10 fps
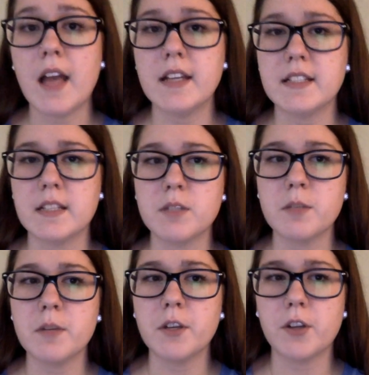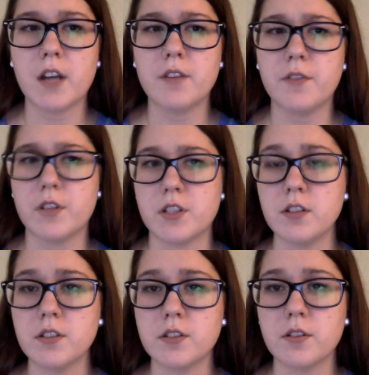It seems to be created for
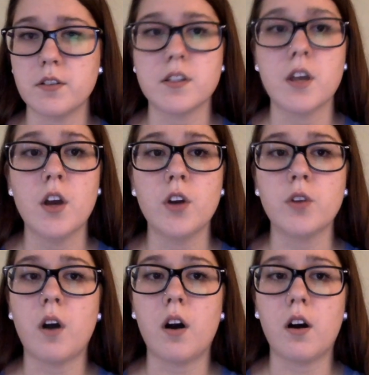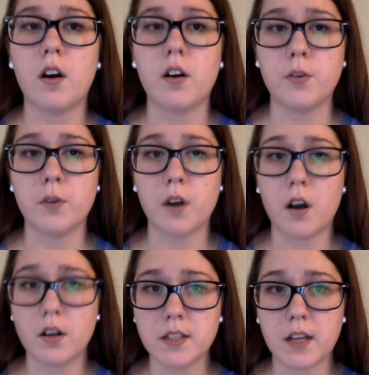certain students who are
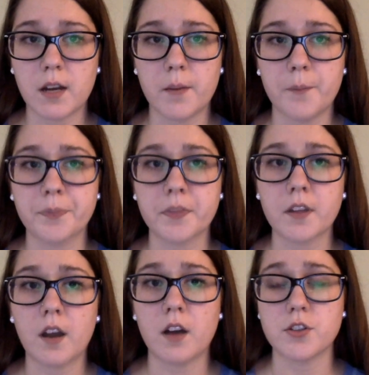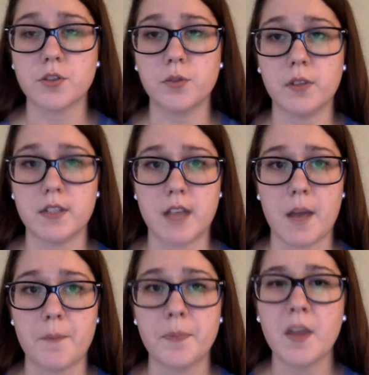all to come out of school the same.